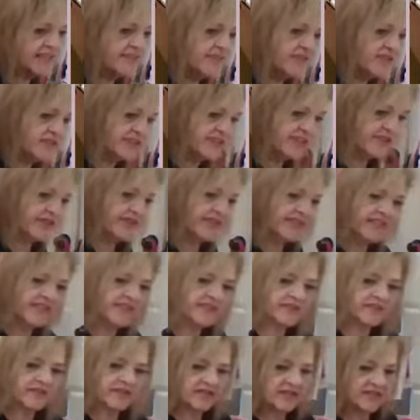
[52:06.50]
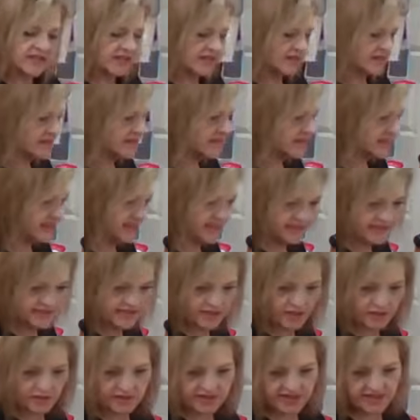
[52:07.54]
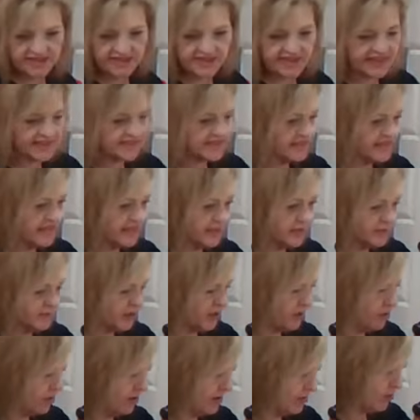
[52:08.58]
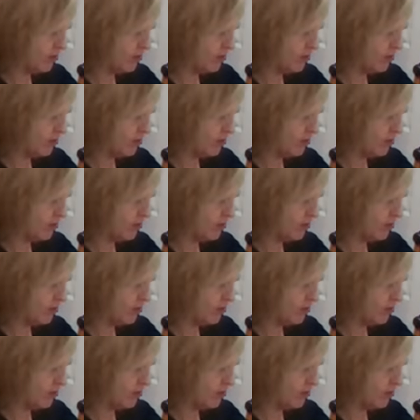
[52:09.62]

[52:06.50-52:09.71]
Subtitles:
if you're still in here, send Cody a text and let him know I'm